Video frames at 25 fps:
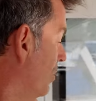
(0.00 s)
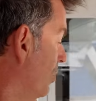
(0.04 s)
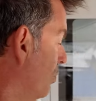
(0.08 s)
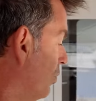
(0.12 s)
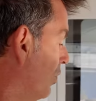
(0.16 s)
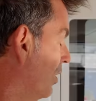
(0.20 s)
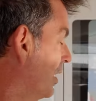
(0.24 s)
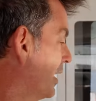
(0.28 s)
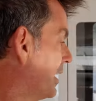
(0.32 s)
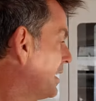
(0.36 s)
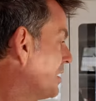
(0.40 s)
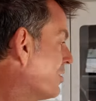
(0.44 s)

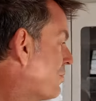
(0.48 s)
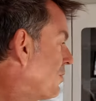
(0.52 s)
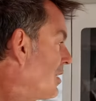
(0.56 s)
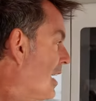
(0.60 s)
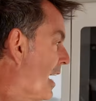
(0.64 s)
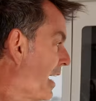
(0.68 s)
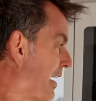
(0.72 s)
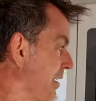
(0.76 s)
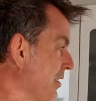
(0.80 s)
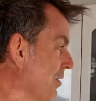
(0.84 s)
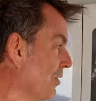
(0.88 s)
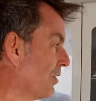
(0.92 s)
Why you
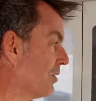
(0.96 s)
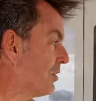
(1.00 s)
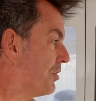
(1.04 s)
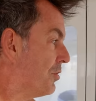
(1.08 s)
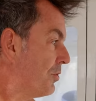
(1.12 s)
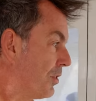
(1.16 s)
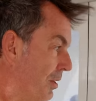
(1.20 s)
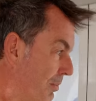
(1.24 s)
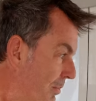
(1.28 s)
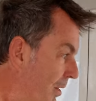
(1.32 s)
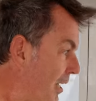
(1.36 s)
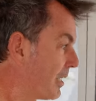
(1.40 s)
cannot,
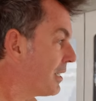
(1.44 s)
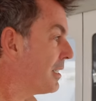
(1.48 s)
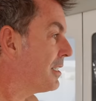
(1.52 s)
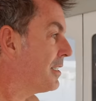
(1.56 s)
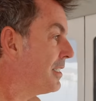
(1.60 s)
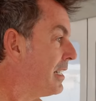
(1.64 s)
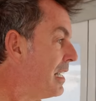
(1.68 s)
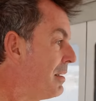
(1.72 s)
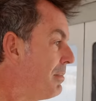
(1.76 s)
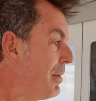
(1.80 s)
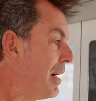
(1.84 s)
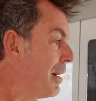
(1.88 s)
you can buy the
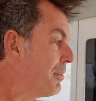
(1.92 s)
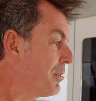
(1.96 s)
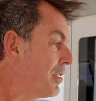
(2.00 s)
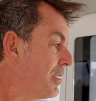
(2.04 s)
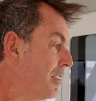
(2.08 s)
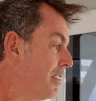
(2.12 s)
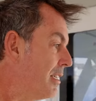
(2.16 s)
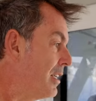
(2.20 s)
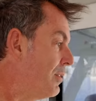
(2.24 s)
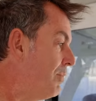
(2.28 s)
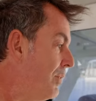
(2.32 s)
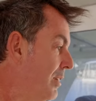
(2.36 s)
sea maps
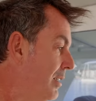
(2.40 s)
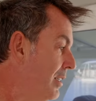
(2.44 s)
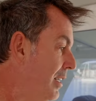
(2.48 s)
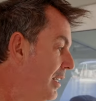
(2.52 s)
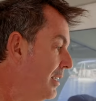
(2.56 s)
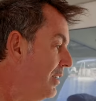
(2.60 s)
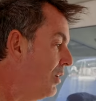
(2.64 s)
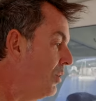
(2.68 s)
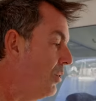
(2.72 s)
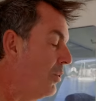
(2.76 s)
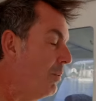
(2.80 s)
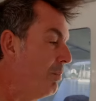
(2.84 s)
and see what,
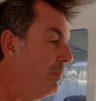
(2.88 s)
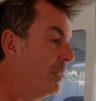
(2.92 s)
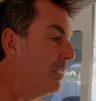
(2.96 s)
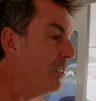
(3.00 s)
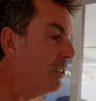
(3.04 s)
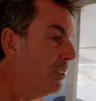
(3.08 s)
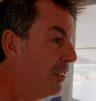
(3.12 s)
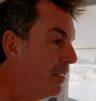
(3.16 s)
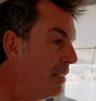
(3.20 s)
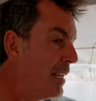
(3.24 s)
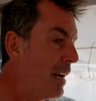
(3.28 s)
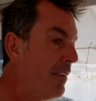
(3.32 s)
uh, or but
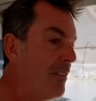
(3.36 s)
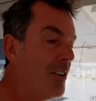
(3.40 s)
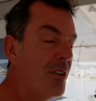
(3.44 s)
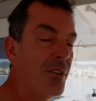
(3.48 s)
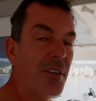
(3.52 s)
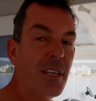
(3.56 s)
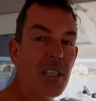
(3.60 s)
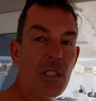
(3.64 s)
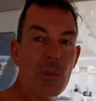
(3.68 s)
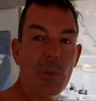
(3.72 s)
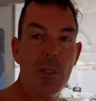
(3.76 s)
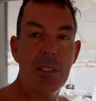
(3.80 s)
the
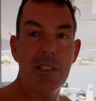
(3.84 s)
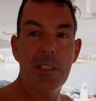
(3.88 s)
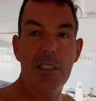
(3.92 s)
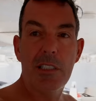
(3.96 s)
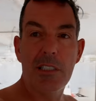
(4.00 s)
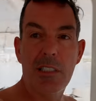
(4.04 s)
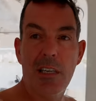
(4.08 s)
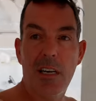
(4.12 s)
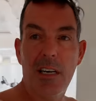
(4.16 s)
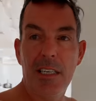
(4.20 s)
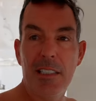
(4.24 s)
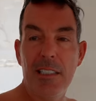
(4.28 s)
Navionics
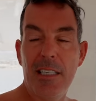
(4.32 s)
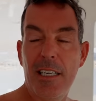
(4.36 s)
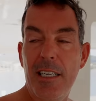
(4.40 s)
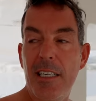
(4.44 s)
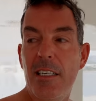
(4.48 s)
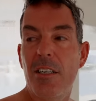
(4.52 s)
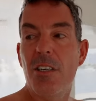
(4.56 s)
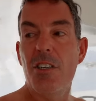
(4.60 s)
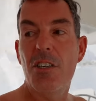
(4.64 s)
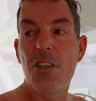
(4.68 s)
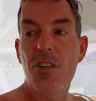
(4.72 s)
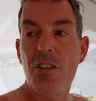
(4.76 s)
ones that I
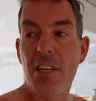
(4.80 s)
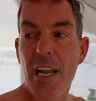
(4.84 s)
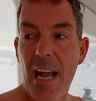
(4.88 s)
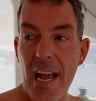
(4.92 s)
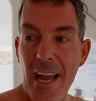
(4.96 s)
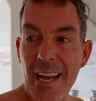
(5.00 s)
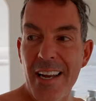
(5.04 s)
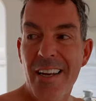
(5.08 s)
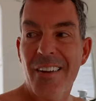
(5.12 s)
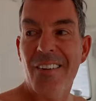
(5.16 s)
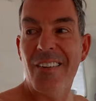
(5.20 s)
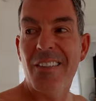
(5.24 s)
need, you
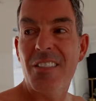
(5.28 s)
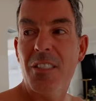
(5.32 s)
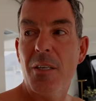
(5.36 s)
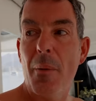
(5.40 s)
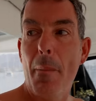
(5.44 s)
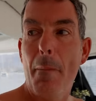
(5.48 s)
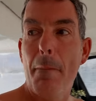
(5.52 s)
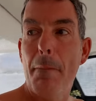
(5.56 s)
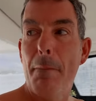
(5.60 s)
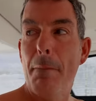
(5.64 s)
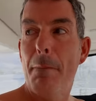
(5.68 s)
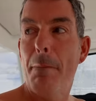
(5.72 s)
cannot
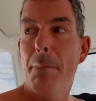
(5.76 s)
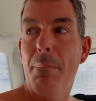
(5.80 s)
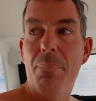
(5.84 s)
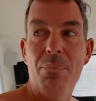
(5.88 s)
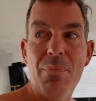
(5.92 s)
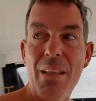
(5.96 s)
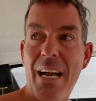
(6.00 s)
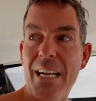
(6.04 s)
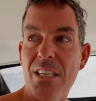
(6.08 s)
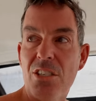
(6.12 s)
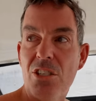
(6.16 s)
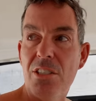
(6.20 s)

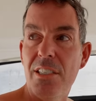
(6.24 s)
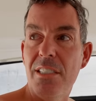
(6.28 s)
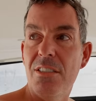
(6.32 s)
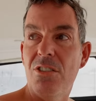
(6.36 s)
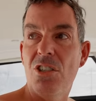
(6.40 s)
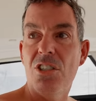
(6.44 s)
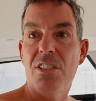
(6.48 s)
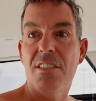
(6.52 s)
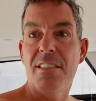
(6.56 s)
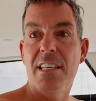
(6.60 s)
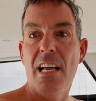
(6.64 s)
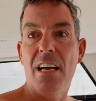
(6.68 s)
actually
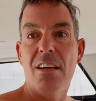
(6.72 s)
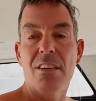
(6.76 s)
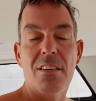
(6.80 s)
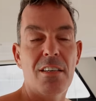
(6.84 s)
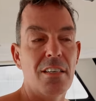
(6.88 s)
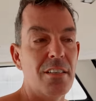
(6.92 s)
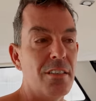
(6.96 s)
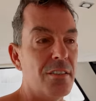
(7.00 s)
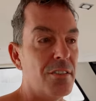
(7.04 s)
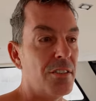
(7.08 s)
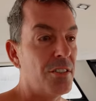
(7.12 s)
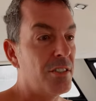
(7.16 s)
just
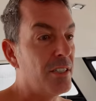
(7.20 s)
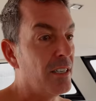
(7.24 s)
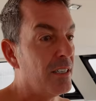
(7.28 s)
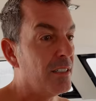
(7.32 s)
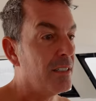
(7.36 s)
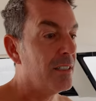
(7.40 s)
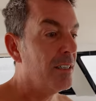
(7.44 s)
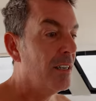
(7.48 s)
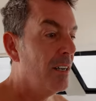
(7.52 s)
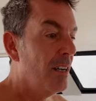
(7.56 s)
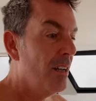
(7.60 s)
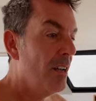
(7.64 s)
download.
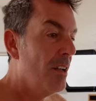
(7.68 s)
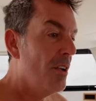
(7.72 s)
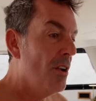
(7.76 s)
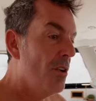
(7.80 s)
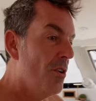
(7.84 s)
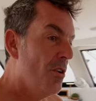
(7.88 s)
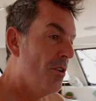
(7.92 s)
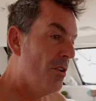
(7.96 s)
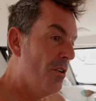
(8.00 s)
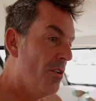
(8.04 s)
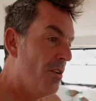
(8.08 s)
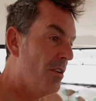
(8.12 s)
So
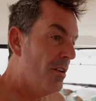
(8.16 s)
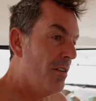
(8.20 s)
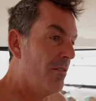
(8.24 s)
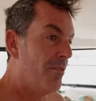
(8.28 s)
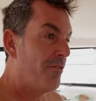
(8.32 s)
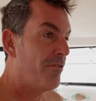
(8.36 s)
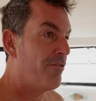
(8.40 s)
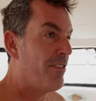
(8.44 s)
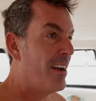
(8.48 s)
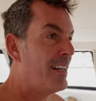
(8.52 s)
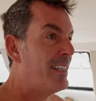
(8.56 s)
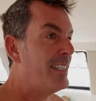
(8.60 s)

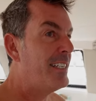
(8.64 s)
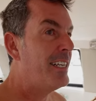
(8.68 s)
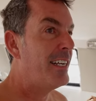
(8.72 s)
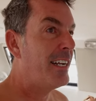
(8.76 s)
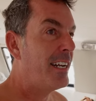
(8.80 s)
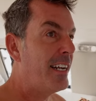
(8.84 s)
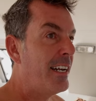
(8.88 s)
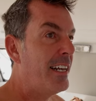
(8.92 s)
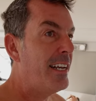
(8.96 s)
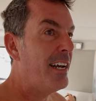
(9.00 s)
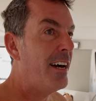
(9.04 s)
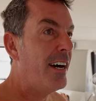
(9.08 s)

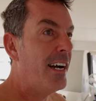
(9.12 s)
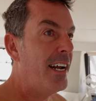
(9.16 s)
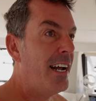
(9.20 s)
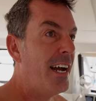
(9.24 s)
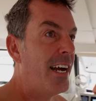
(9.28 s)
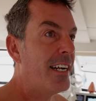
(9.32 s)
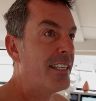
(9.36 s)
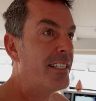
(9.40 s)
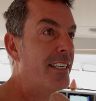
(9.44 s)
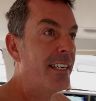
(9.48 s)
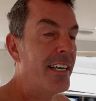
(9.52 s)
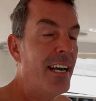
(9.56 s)
frantically, I
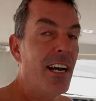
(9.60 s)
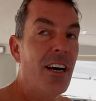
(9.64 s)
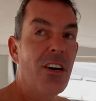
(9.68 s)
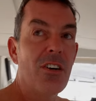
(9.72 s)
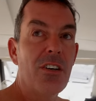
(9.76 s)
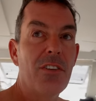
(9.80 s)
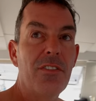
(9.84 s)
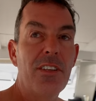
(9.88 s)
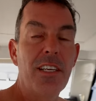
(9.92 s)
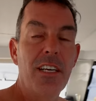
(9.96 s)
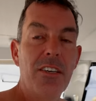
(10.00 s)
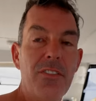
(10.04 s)
had to get
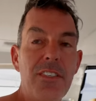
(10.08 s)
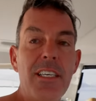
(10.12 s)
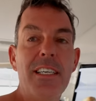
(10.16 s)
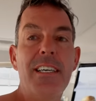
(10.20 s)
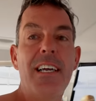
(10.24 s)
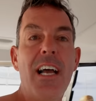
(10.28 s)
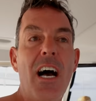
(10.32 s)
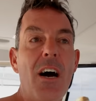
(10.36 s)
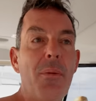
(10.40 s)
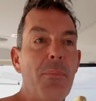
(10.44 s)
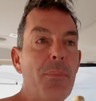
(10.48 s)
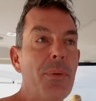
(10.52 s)
hold of the only
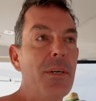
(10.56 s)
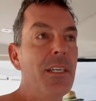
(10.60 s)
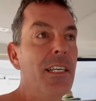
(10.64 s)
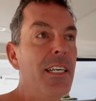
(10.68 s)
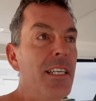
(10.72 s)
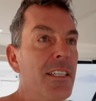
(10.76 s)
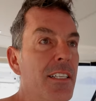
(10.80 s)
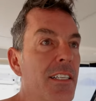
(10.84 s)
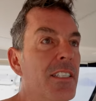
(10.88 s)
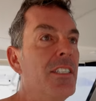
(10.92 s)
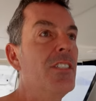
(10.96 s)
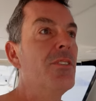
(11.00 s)

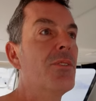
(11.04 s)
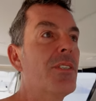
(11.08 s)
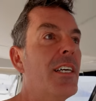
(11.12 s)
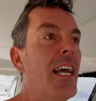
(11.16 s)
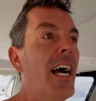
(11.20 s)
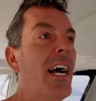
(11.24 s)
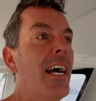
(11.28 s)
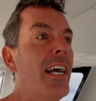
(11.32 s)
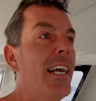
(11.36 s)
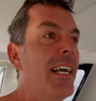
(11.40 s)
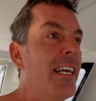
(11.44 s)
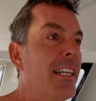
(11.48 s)
company in the U
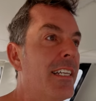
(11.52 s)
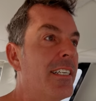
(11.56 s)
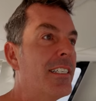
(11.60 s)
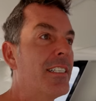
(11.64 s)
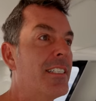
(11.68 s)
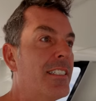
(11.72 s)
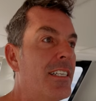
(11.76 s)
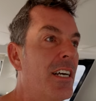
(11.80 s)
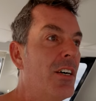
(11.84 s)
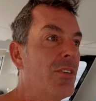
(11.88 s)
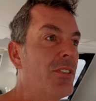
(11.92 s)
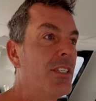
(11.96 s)
K that
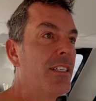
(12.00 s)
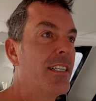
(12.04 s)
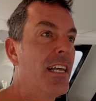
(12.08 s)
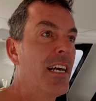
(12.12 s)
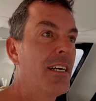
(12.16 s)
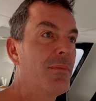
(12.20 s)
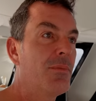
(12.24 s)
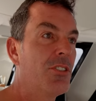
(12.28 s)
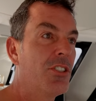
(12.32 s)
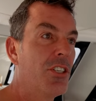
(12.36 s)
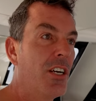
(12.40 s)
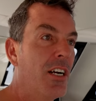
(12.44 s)
sell the
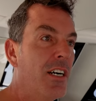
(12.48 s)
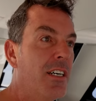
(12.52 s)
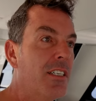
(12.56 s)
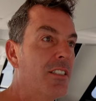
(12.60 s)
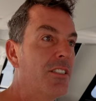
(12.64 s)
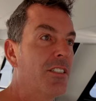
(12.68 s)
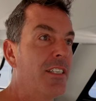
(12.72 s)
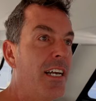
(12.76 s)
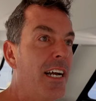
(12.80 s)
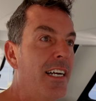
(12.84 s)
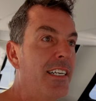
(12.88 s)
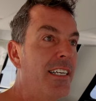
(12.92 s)
damn
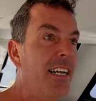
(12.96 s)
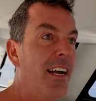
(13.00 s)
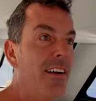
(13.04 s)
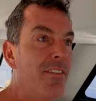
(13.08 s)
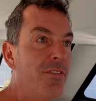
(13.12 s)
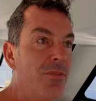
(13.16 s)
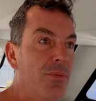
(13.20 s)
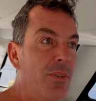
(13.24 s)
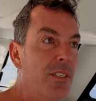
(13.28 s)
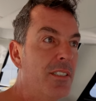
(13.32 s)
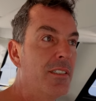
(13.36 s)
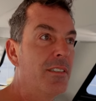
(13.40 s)
charts and
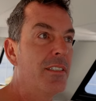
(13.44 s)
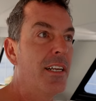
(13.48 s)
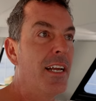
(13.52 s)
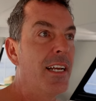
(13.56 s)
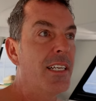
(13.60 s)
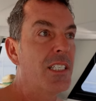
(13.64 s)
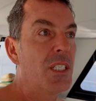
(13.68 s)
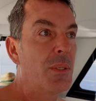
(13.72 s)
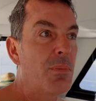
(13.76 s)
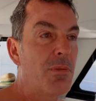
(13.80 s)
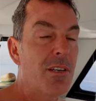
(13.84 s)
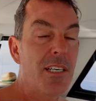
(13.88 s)
have one
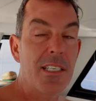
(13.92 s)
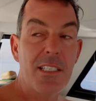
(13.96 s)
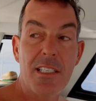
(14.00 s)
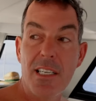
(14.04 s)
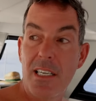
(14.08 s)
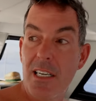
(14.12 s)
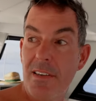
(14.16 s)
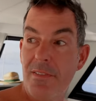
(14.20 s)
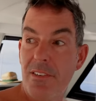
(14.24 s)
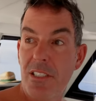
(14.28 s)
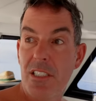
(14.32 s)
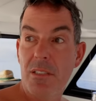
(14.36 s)
express
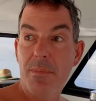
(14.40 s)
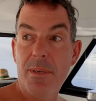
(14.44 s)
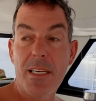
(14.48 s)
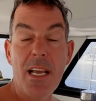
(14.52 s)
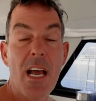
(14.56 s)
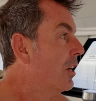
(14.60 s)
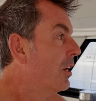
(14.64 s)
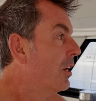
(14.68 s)
delivered to me.